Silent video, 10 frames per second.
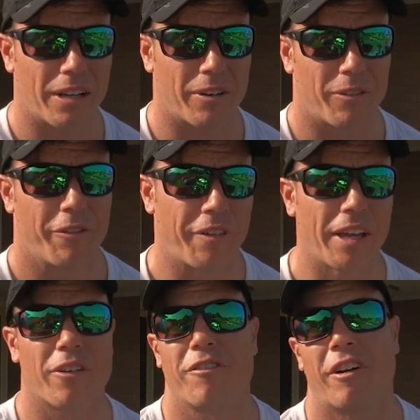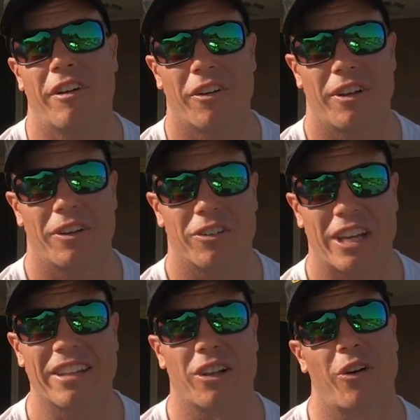found very early
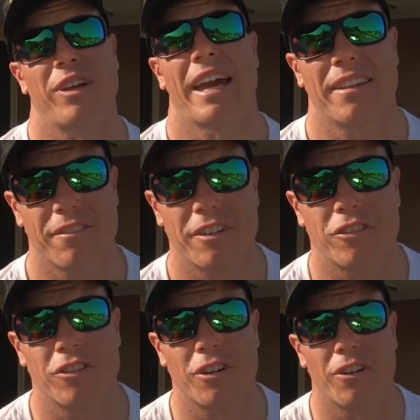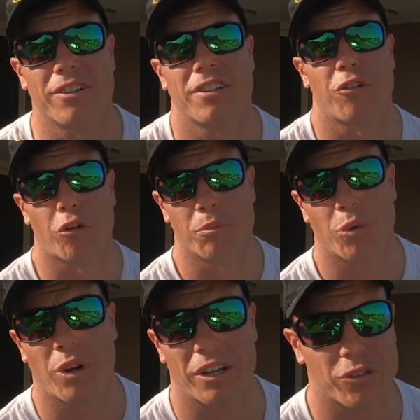on you had to locate the fish utilising your
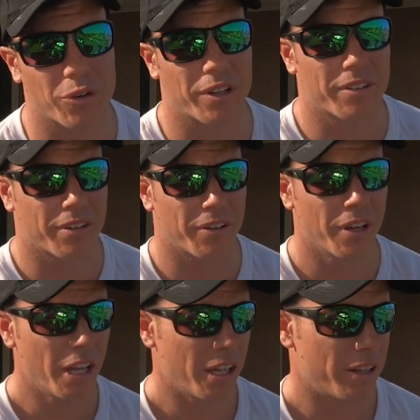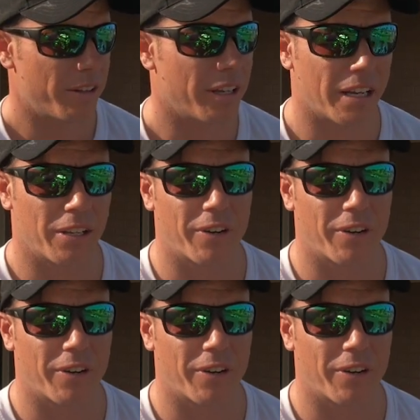onboard electronics. So the